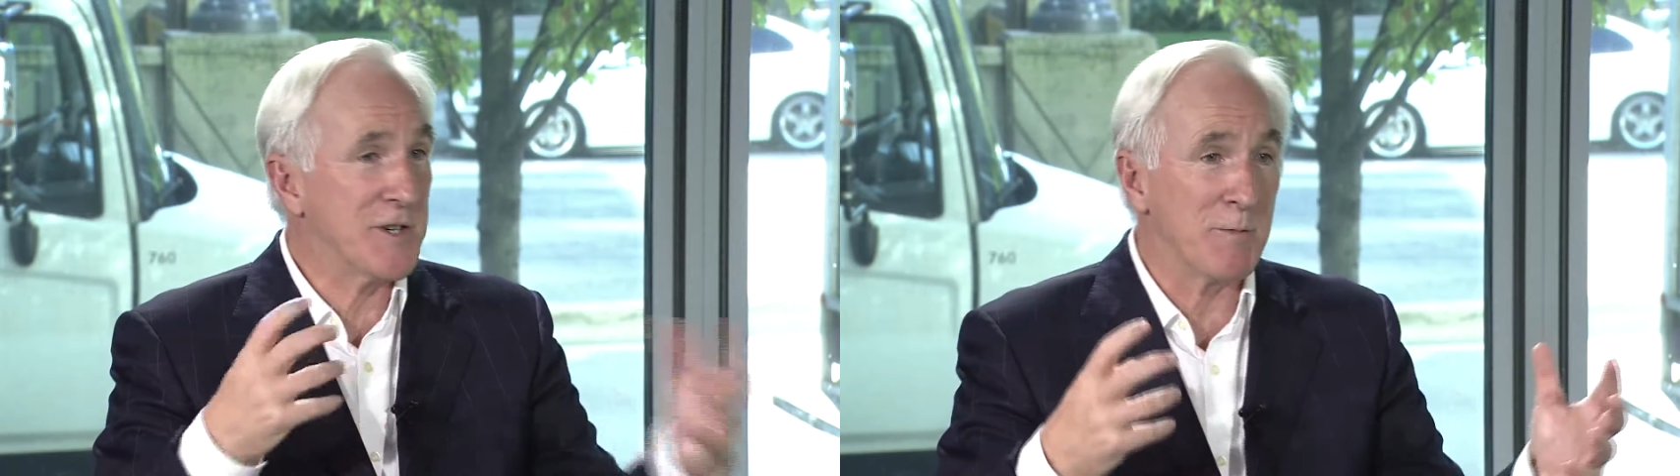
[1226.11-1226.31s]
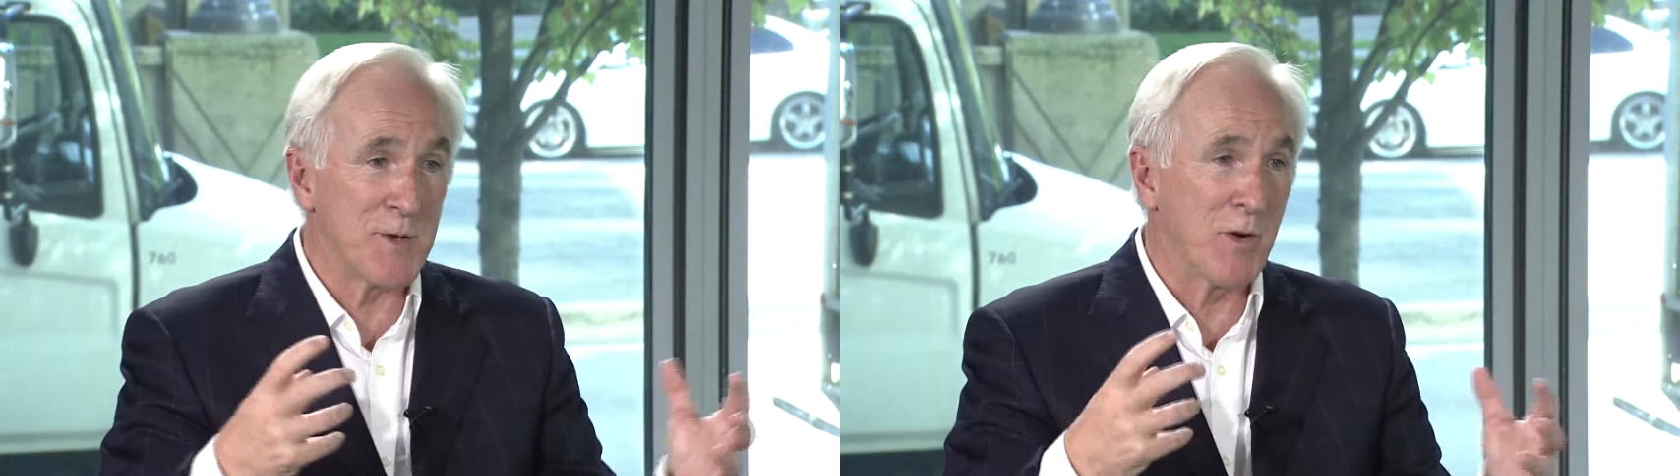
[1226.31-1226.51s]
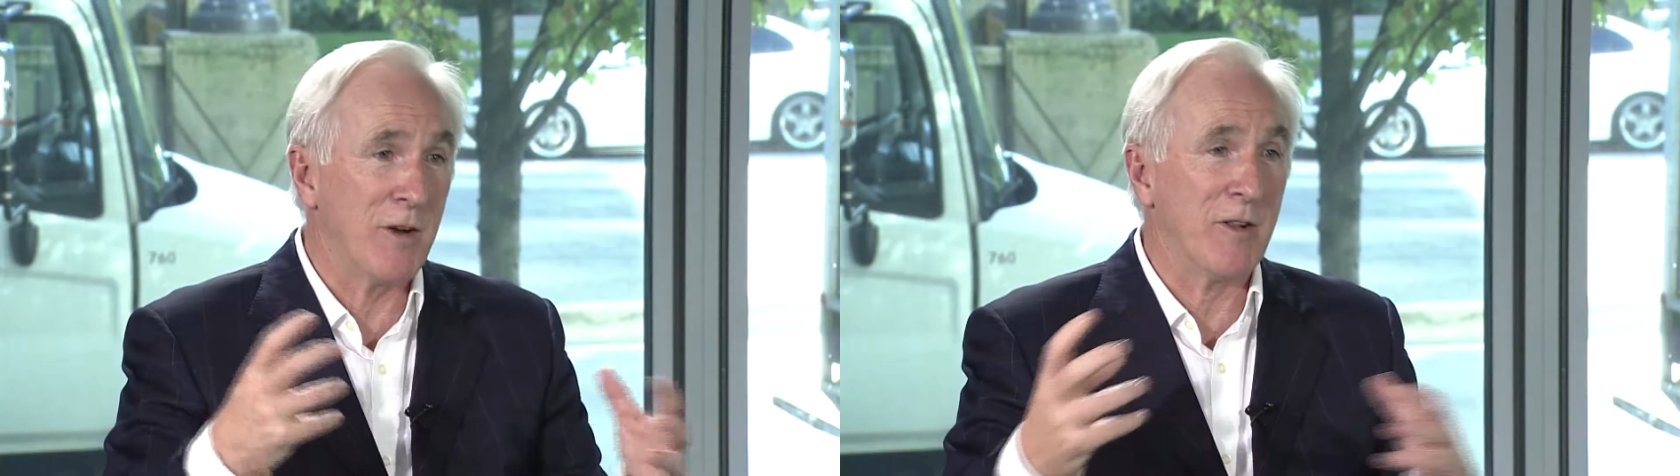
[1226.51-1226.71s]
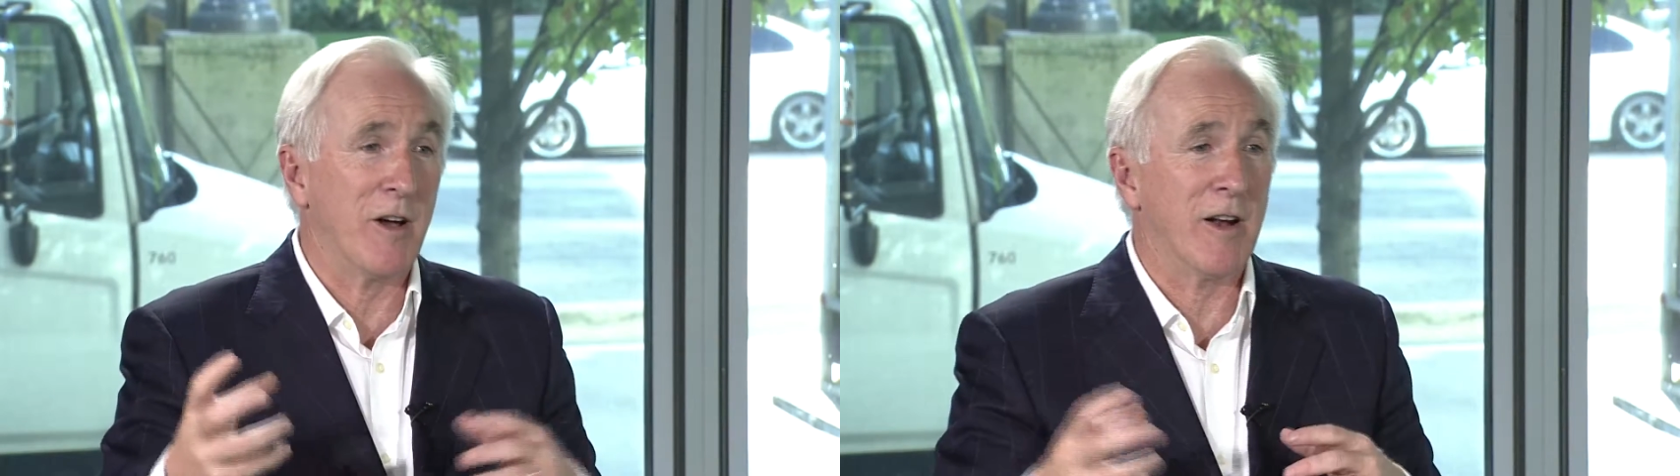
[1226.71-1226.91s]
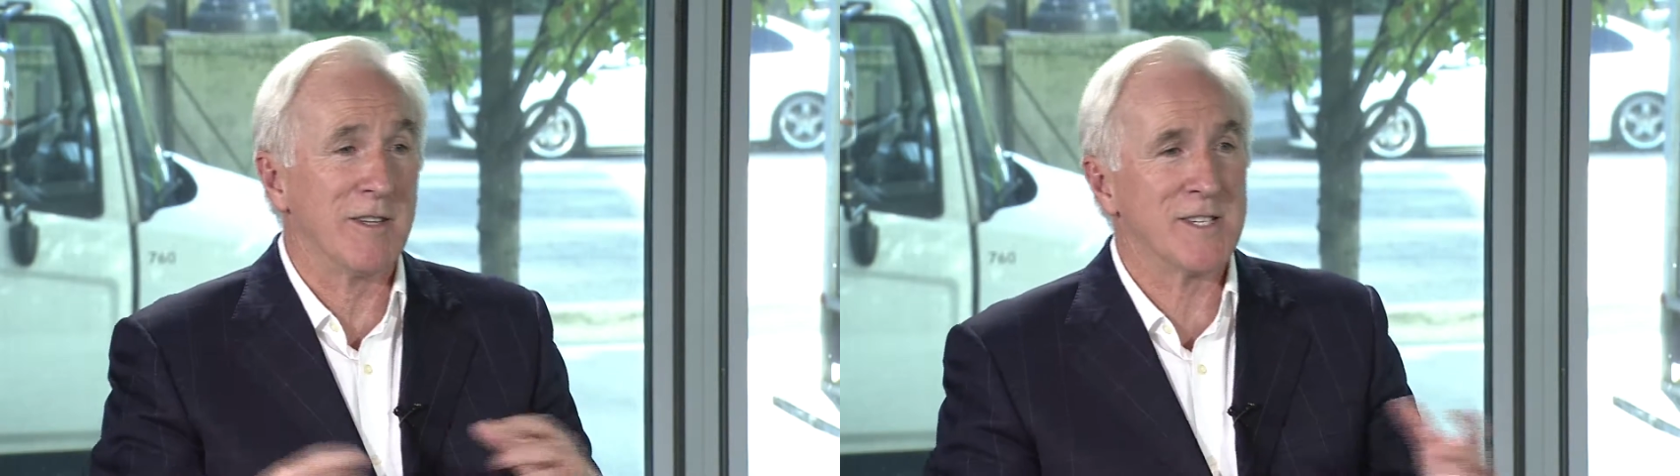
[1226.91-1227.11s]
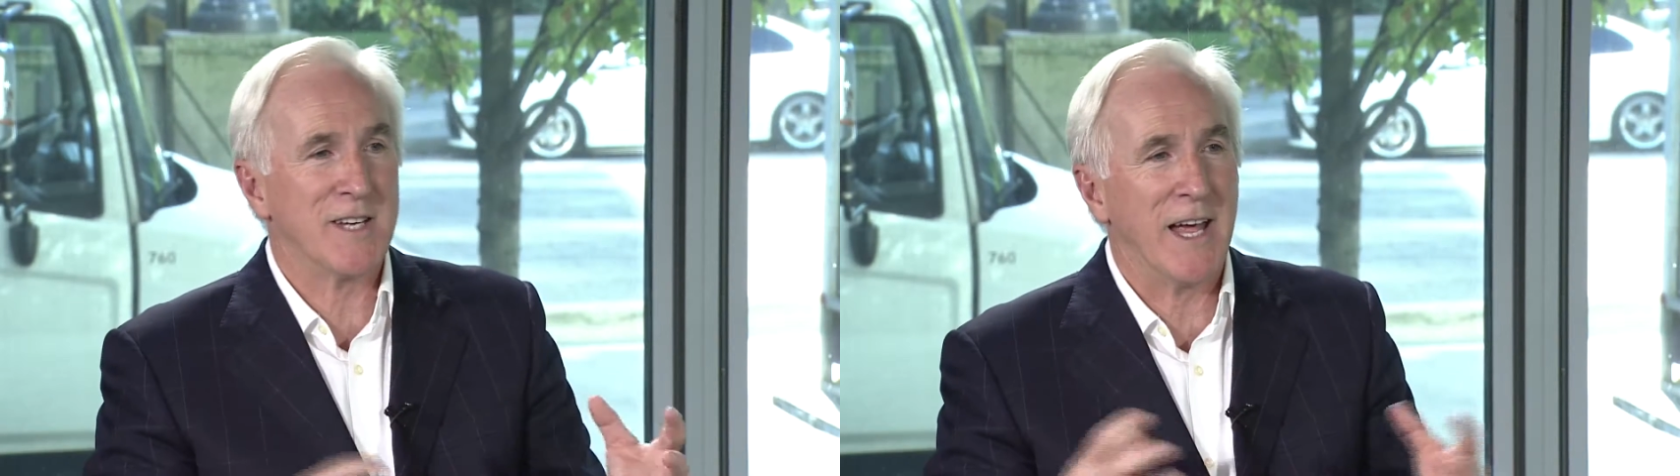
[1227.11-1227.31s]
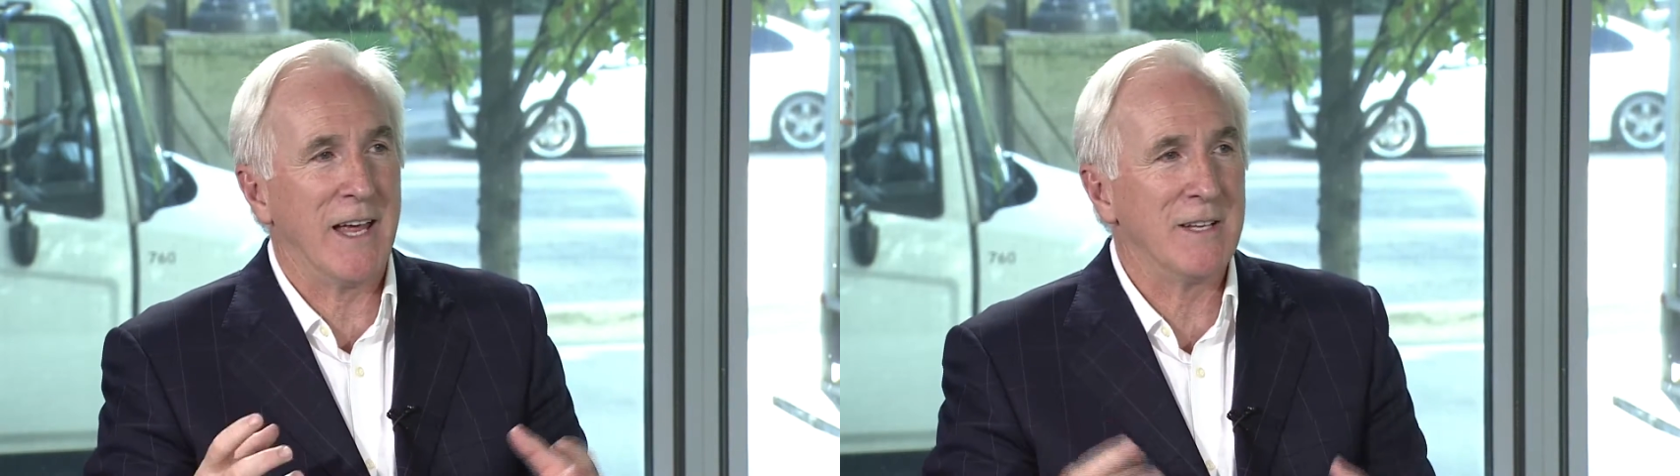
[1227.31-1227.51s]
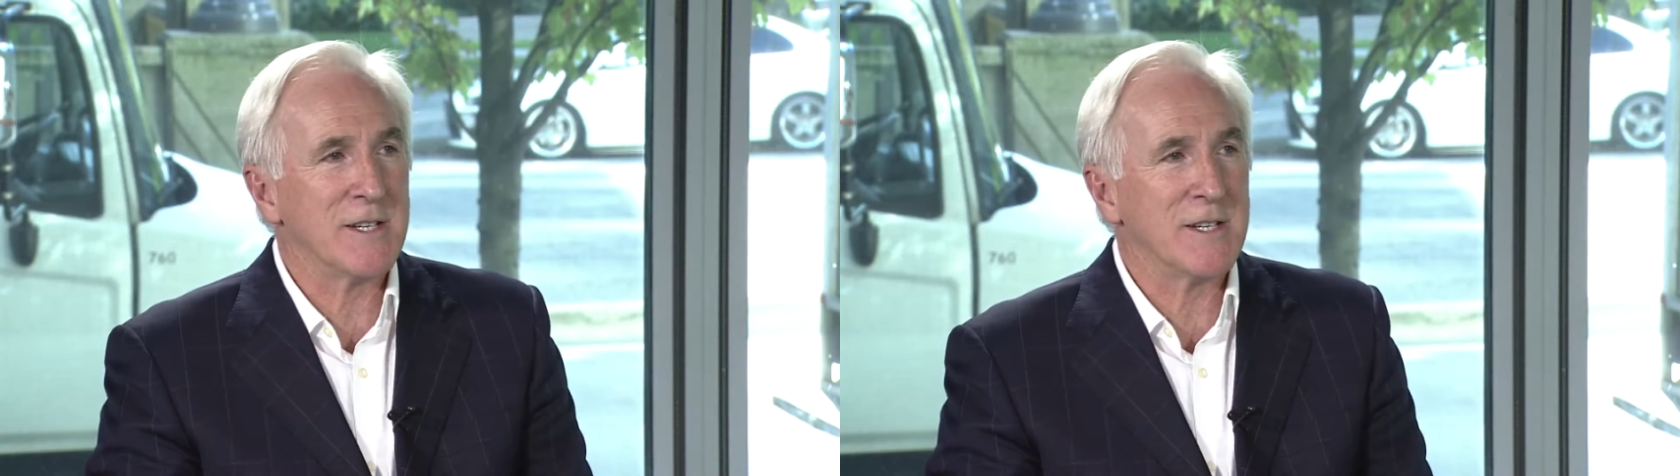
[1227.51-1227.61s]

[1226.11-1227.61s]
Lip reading: jumps around a lot on stage.